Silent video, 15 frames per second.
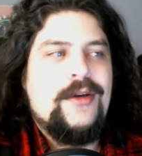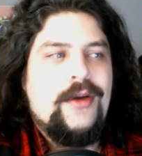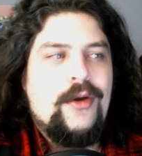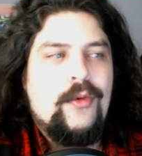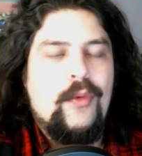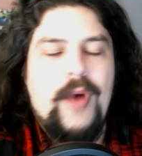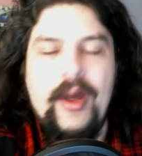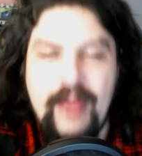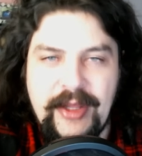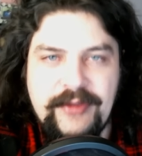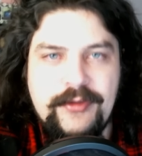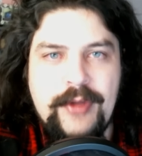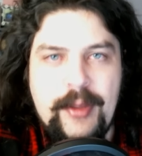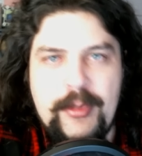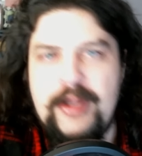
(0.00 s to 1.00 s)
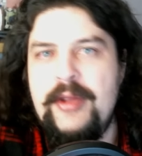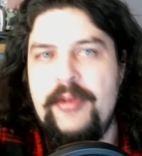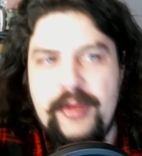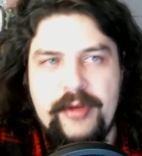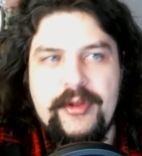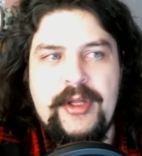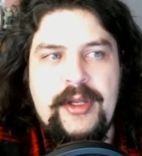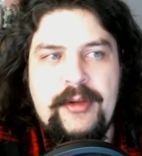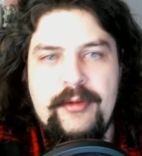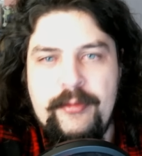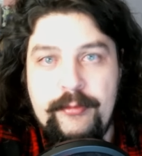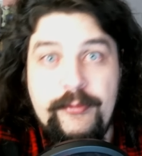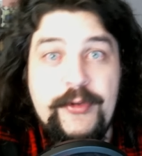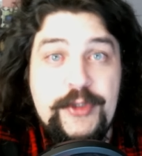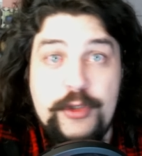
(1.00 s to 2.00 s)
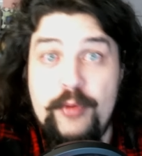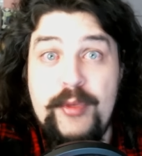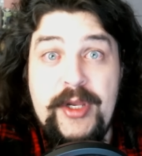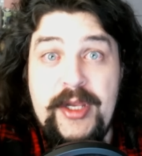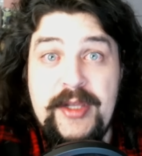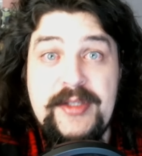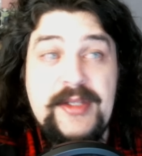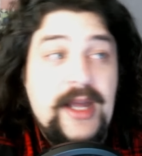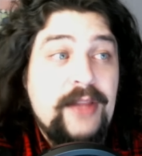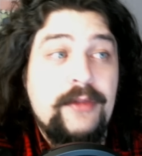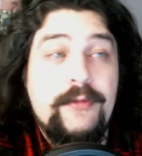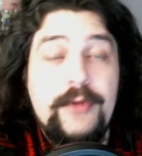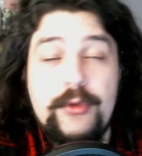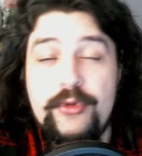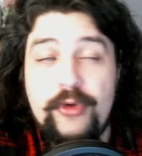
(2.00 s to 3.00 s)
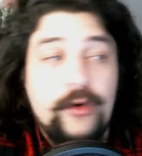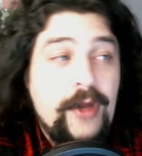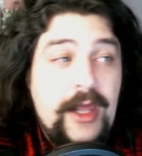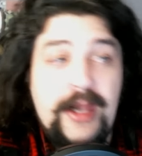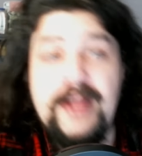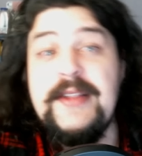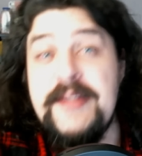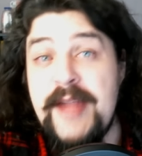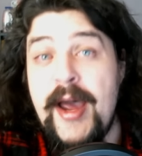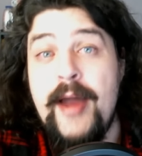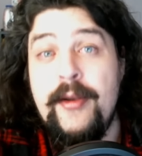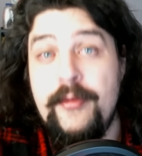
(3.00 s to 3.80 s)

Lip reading: well, clearly physical media is not the future, and it's not.